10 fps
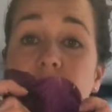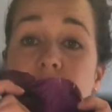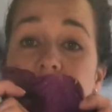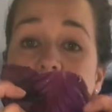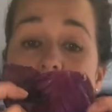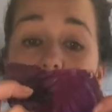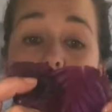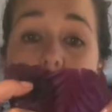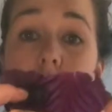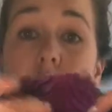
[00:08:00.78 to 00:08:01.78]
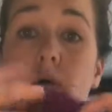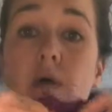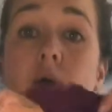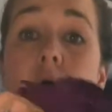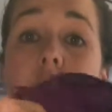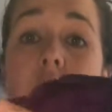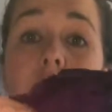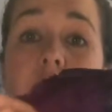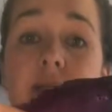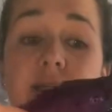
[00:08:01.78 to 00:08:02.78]
you would take your
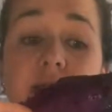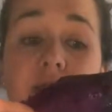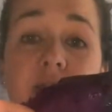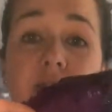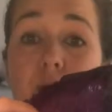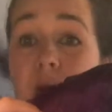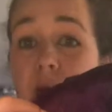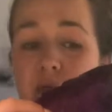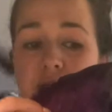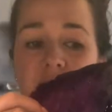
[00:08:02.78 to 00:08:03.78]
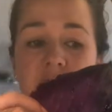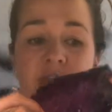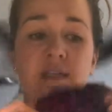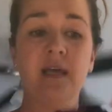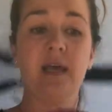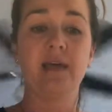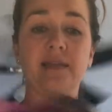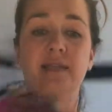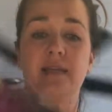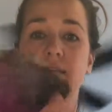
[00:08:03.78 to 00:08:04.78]
lettuce leaves or cabbage leaves and
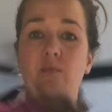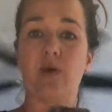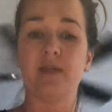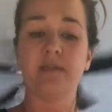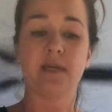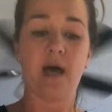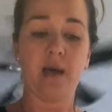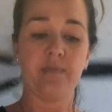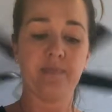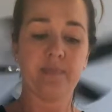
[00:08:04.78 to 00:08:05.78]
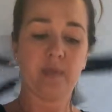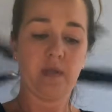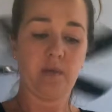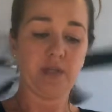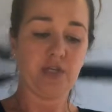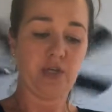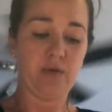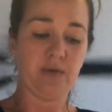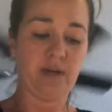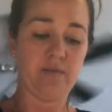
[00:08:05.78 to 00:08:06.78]
stick them right in the top. I want to show
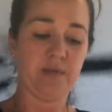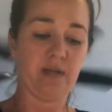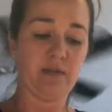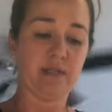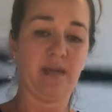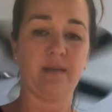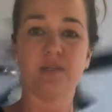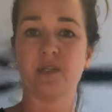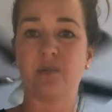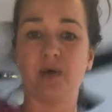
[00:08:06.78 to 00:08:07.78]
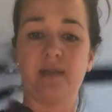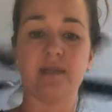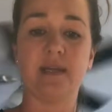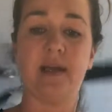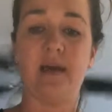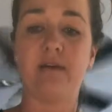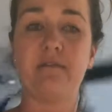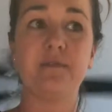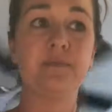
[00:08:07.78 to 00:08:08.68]
you kind of what that looks like. I'm just going to break this in half.